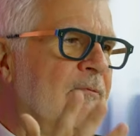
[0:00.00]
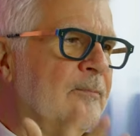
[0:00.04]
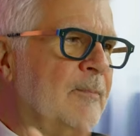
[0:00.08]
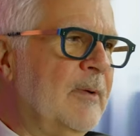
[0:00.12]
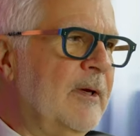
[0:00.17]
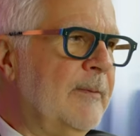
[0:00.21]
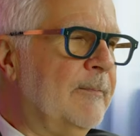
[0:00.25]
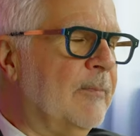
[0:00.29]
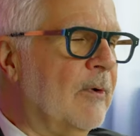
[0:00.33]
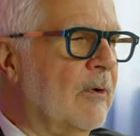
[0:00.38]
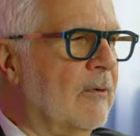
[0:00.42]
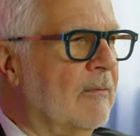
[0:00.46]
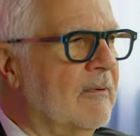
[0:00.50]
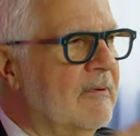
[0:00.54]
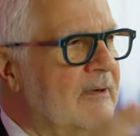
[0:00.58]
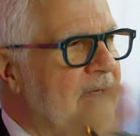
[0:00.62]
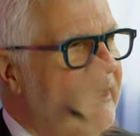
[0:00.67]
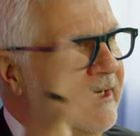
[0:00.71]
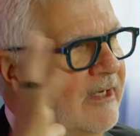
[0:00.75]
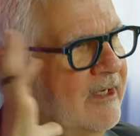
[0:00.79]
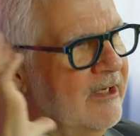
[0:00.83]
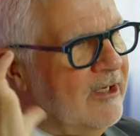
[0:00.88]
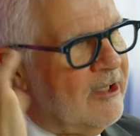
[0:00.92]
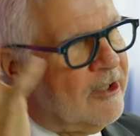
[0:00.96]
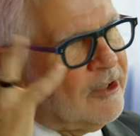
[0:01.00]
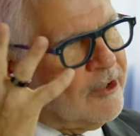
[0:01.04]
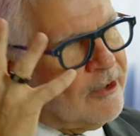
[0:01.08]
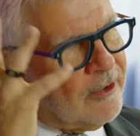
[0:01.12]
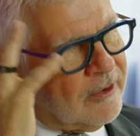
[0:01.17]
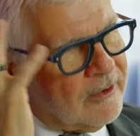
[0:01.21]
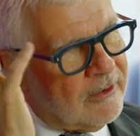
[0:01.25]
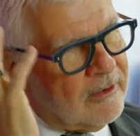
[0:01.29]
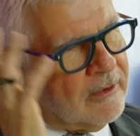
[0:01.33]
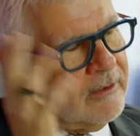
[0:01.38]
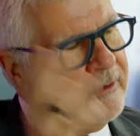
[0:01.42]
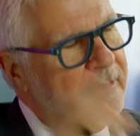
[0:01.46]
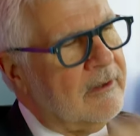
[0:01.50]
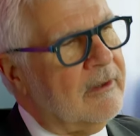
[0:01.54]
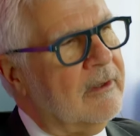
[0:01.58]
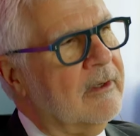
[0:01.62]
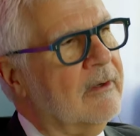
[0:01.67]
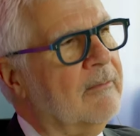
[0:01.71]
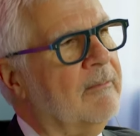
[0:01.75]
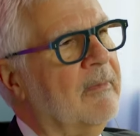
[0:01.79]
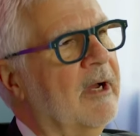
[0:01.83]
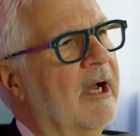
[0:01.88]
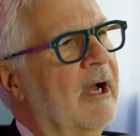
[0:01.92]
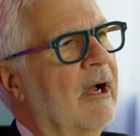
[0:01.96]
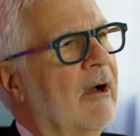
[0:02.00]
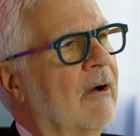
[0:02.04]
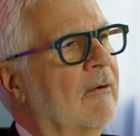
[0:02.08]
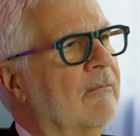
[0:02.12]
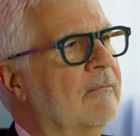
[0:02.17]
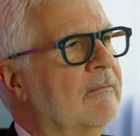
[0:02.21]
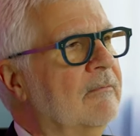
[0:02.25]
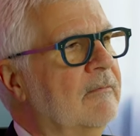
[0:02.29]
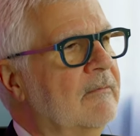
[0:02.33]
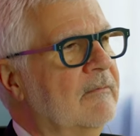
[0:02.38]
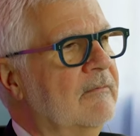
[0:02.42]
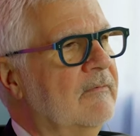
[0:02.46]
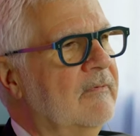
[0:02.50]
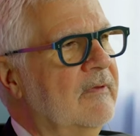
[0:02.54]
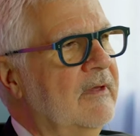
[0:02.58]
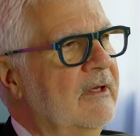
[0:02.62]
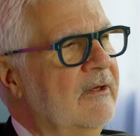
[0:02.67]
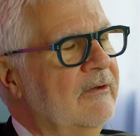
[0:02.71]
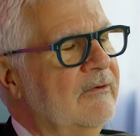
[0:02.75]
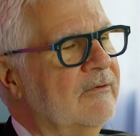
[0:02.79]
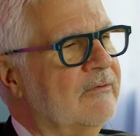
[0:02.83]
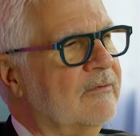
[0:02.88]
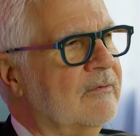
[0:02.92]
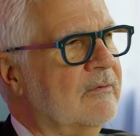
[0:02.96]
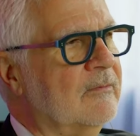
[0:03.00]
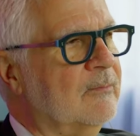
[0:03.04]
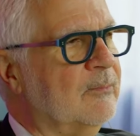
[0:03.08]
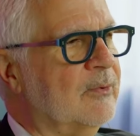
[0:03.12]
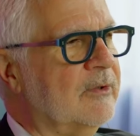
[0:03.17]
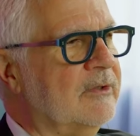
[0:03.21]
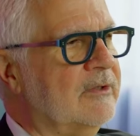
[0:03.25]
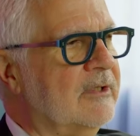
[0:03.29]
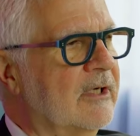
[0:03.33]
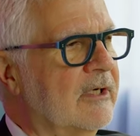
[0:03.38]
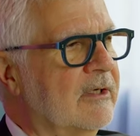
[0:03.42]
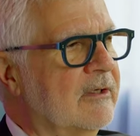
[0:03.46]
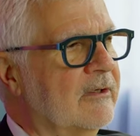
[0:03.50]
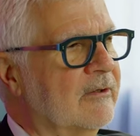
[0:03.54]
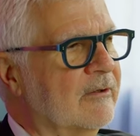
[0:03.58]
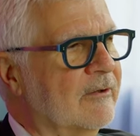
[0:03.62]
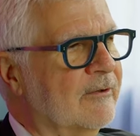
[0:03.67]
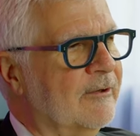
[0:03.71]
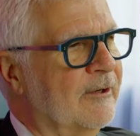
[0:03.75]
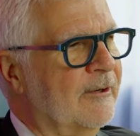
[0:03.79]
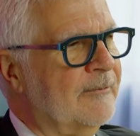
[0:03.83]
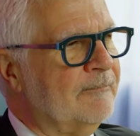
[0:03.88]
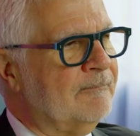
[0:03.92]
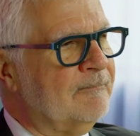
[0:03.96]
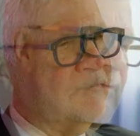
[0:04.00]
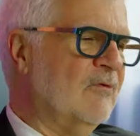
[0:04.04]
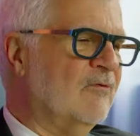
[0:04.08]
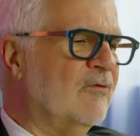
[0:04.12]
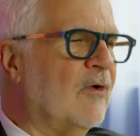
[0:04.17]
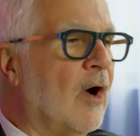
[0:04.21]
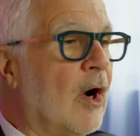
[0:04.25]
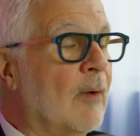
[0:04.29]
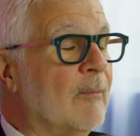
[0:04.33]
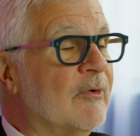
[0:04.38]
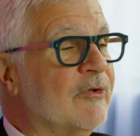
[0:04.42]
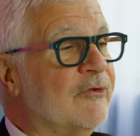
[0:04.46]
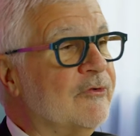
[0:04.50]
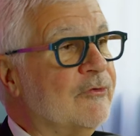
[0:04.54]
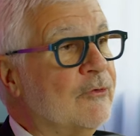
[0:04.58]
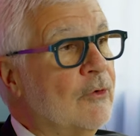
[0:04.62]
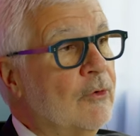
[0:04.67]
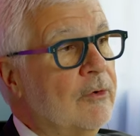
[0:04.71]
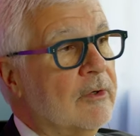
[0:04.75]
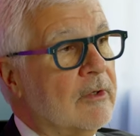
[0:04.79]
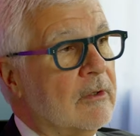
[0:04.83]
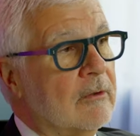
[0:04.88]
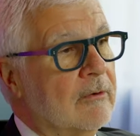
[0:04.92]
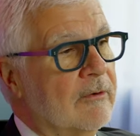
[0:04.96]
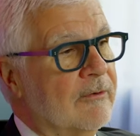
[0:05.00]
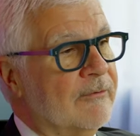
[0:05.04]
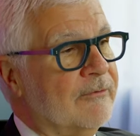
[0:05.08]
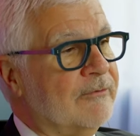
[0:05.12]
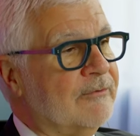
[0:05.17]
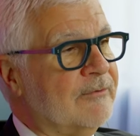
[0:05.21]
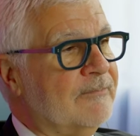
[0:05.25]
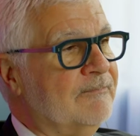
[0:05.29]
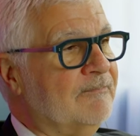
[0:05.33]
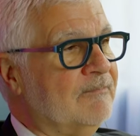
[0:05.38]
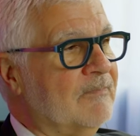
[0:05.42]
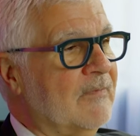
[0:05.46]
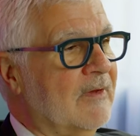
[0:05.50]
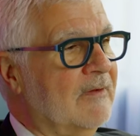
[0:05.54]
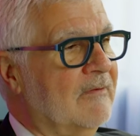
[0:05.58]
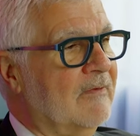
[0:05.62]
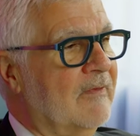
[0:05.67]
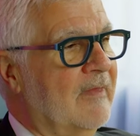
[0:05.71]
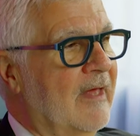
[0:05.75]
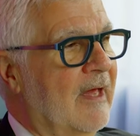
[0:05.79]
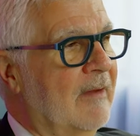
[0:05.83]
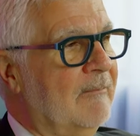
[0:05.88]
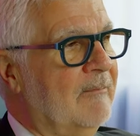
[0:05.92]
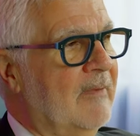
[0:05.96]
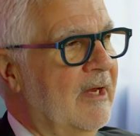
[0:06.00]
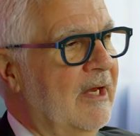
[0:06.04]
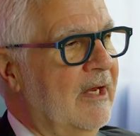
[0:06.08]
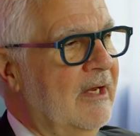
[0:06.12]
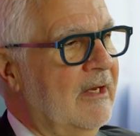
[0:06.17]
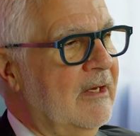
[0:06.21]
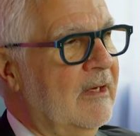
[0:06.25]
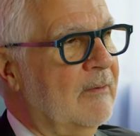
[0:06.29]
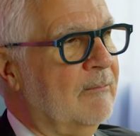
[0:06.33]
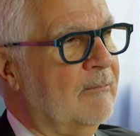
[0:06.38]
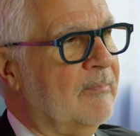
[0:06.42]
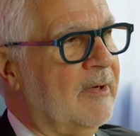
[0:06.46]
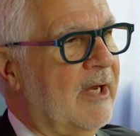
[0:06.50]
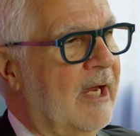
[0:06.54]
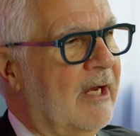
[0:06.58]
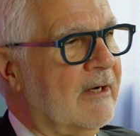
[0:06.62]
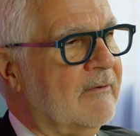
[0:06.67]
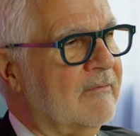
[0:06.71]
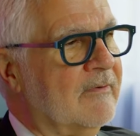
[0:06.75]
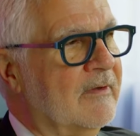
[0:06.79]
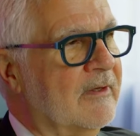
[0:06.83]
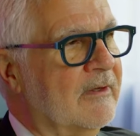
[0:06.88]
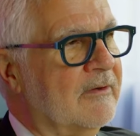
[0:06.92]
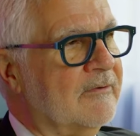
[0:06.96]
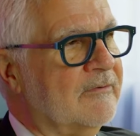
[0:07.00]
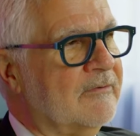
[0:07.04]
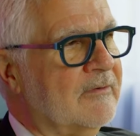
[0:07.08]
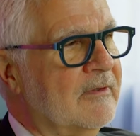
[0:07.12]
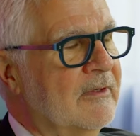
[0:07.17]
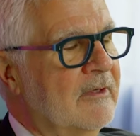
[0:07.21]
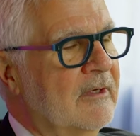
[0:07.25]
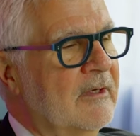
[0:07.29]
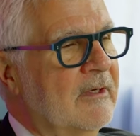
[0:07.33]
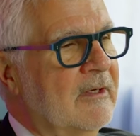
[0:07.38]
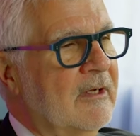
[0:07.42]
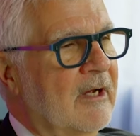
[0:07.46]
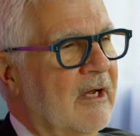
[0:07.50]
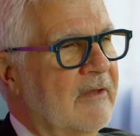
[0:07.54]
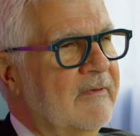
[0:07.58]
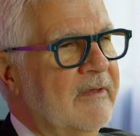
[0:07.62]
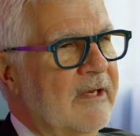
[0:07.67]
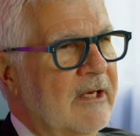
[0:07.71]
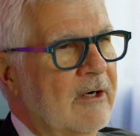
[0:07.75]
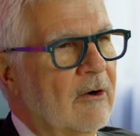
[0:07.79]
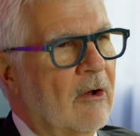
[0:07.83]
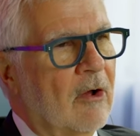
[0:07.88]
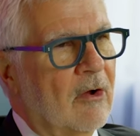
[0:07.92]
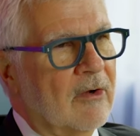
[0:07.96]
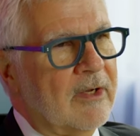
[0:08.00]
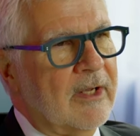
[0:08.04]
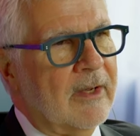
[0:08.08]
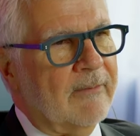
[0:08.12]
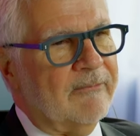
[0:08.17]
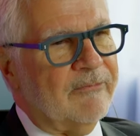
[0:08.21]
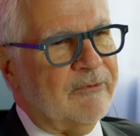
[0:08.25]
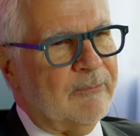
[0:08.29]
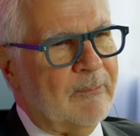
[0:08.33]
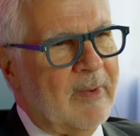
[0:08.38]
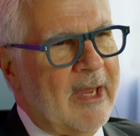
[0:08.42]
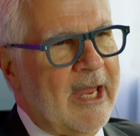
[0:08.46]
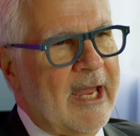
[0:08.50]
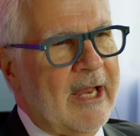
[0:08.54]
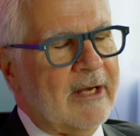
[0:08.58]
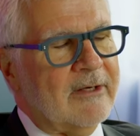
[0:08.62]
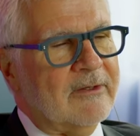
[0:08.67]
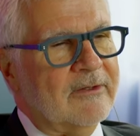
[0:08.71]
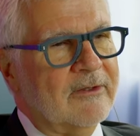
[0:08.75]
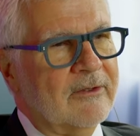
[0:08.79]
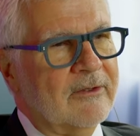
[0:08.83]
people hear about these particular pharmaceuticals that may impact this, I think it all comes back